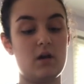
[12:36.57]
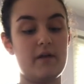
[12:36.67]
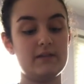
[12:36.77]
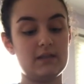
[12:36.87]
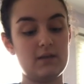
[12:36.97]

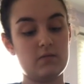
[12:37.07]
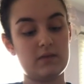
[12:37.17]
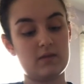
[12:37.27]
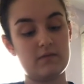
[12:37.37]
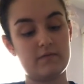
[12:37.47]
Obviously, we're
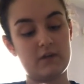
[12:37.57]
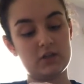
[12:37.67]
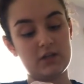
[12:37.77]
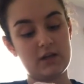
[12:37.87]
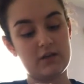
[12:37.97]

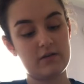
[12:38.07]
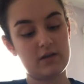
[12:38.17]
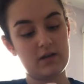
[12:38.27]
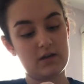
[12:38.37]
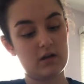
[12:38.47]
functioning under
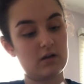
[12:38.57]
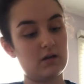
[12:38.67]
the